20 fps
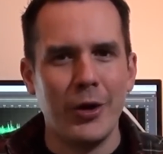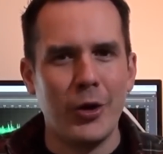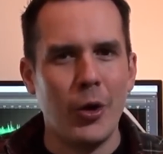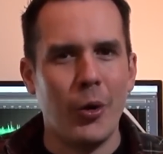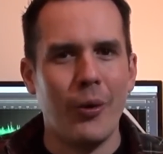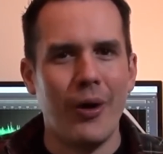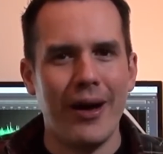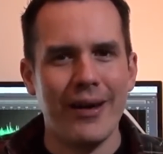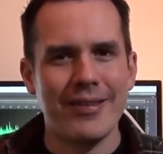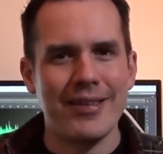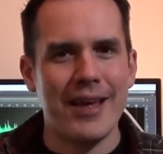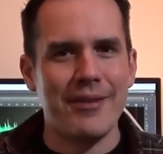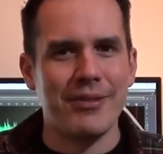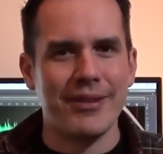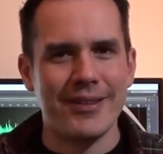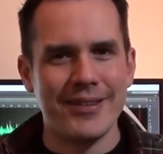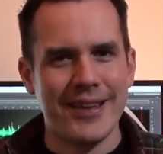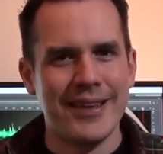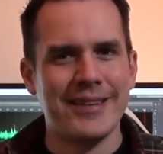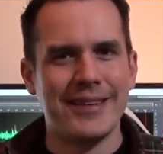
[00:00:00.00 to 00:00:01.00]
Core
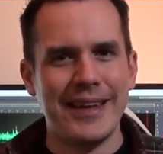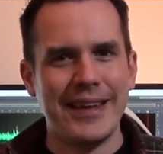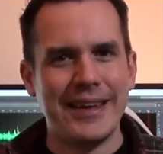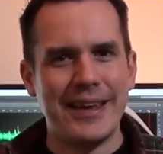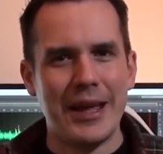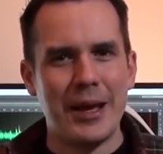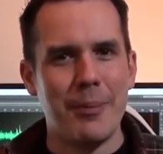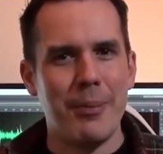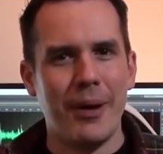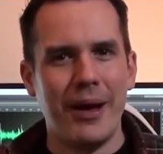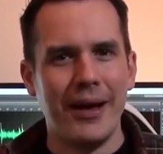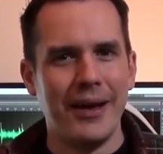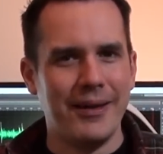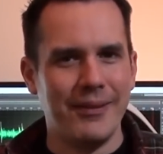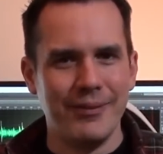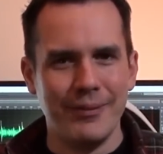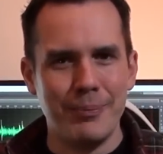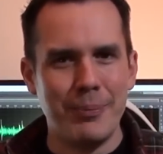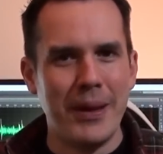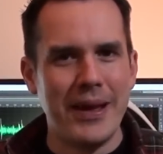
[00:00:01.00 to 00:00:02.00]
i7 16 gigabyte
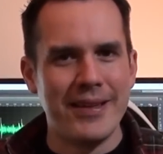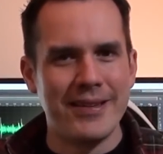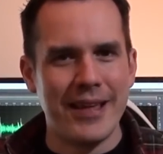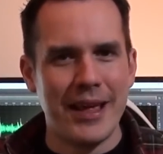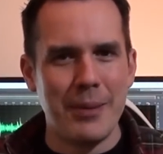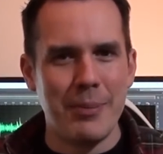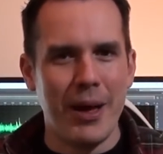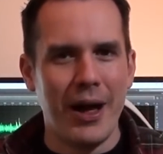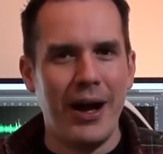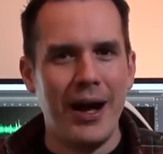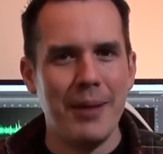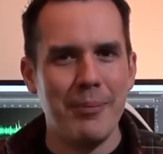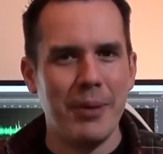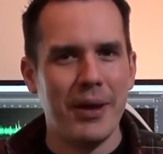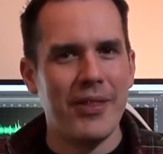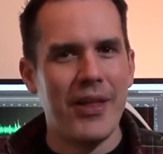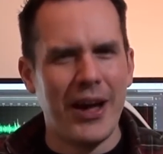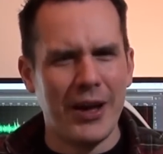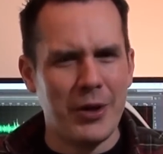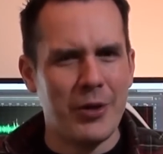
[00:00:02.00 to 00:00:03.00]
PC behind
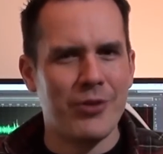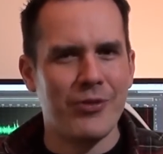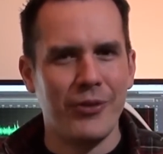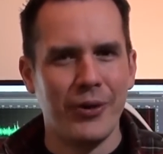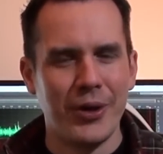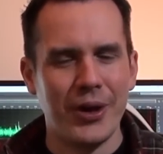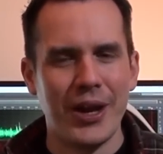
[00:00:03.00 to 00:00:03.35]
me that I use for,